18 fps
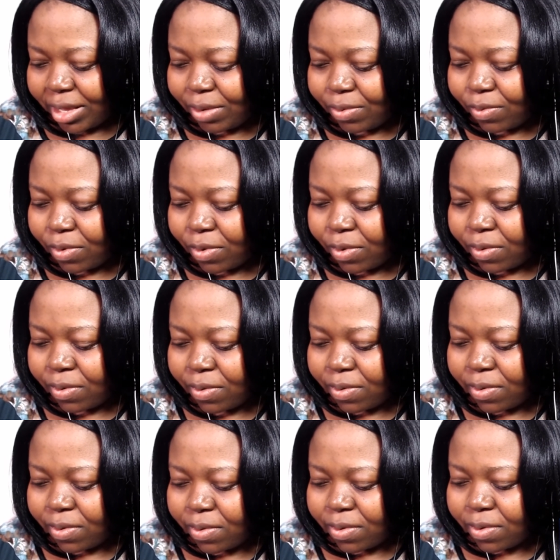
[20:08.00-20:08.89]
Kinro
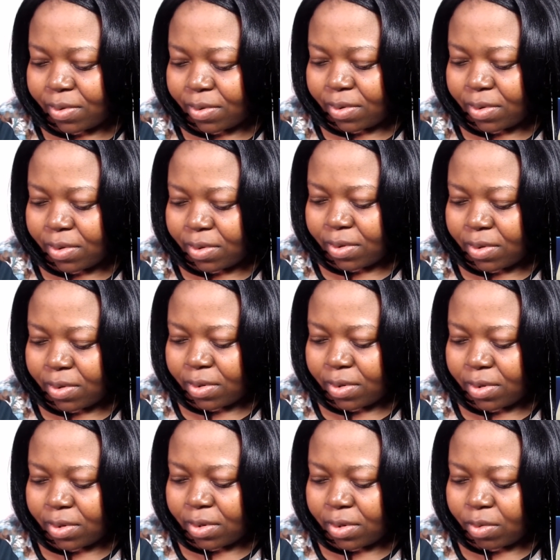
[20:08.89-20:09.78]

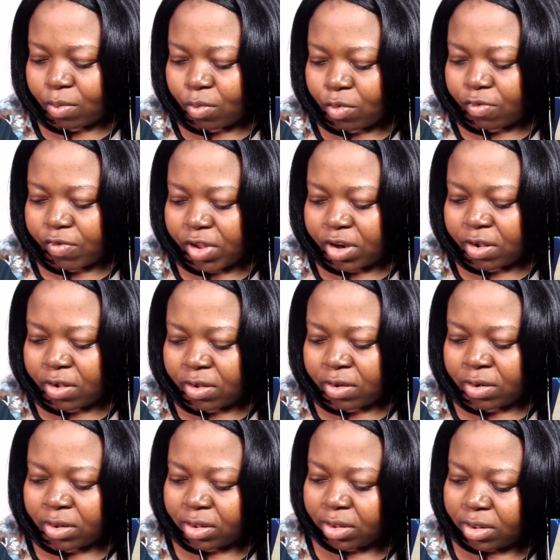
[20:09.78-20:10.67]
moving
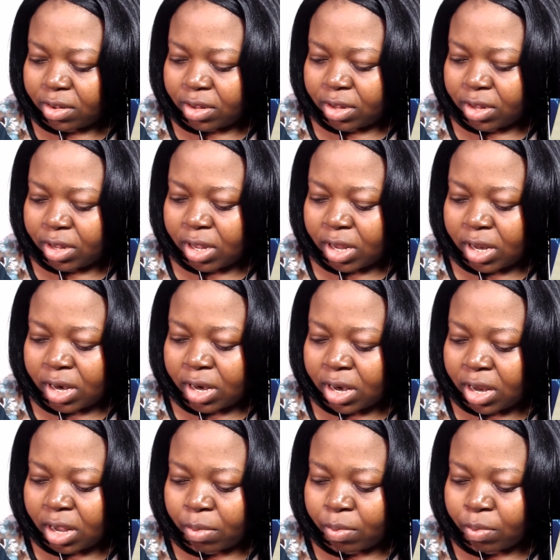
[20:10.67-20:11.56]
on,
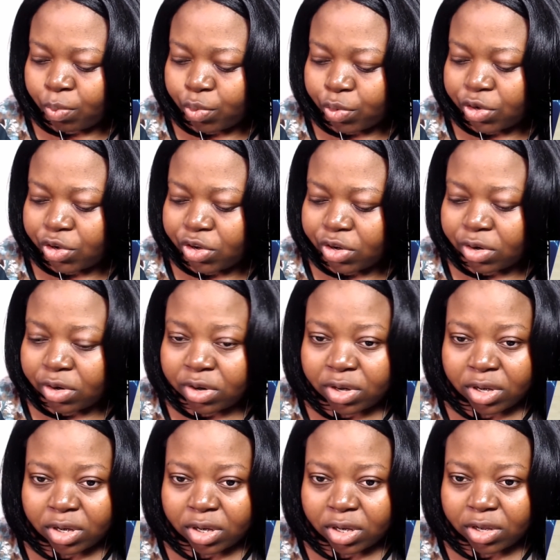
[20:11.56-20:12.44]
and I'm pretty
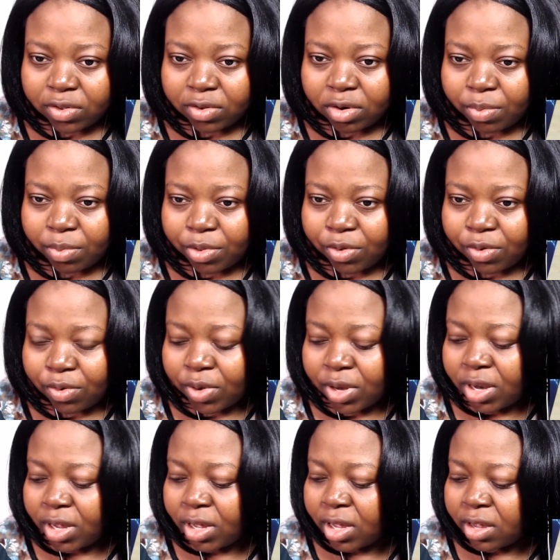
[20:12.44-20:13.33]
sure he's going to be
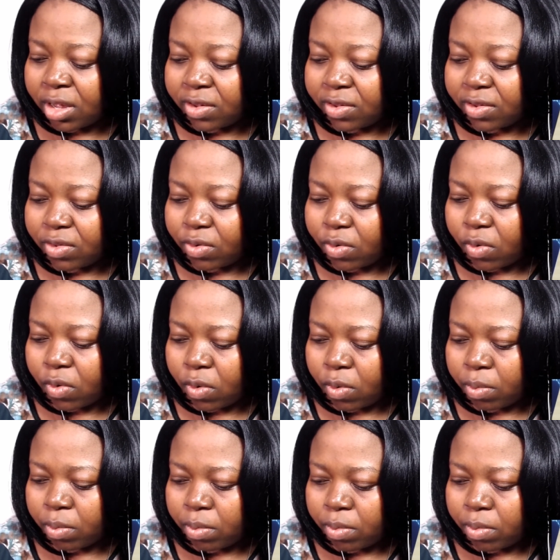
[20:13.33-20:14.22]
going against
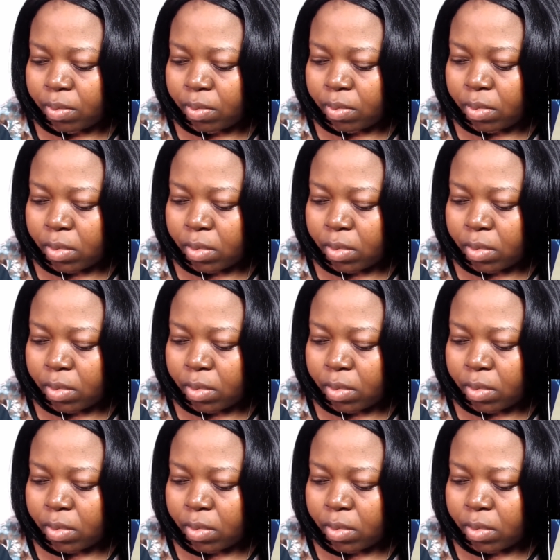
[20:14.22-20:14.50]
Chrome.